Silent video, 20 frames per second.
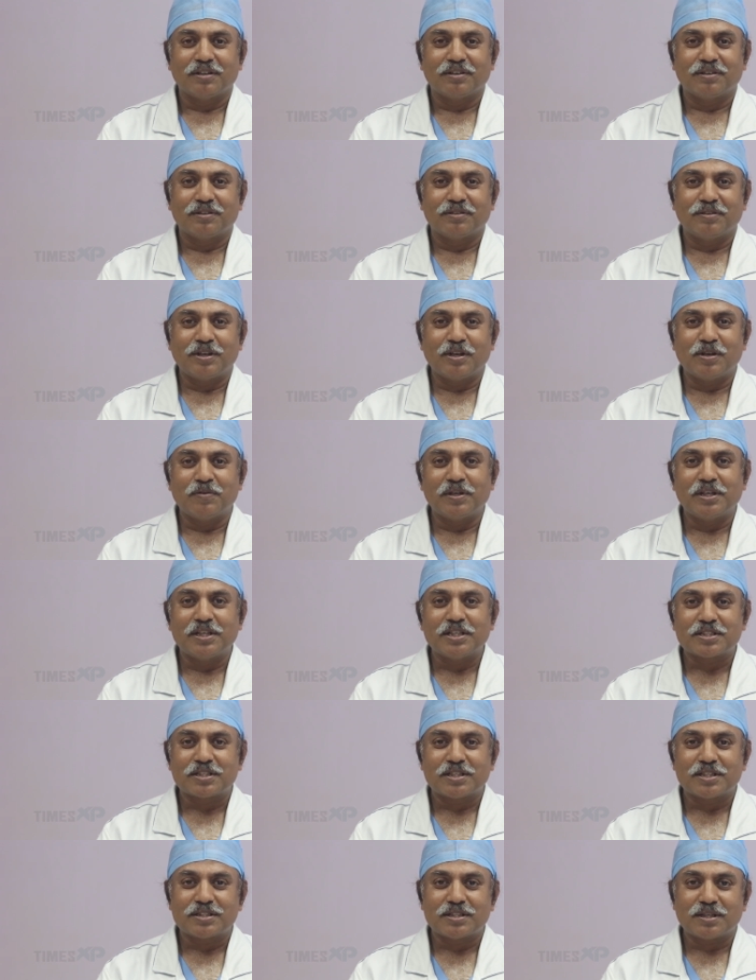Today we will
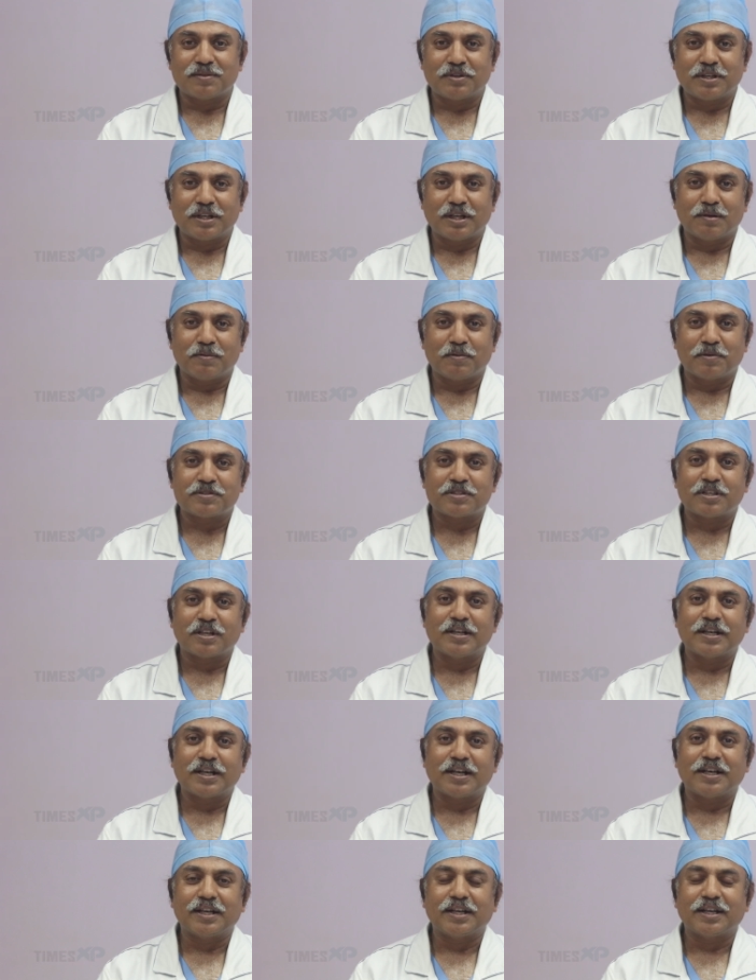discuss something about sudden
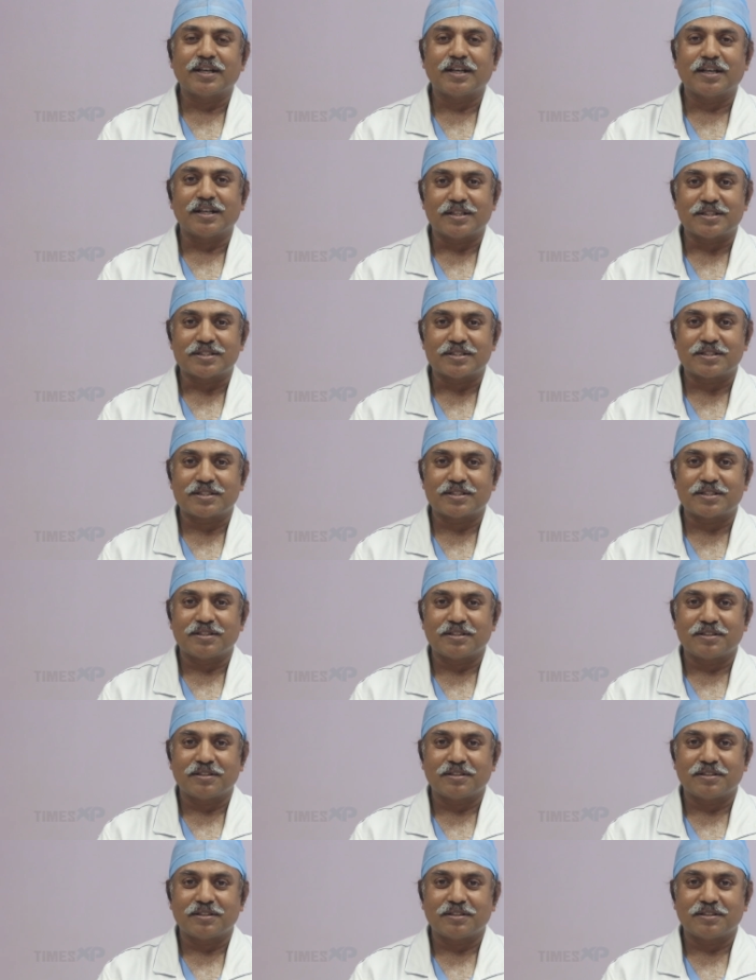cardiac arrest.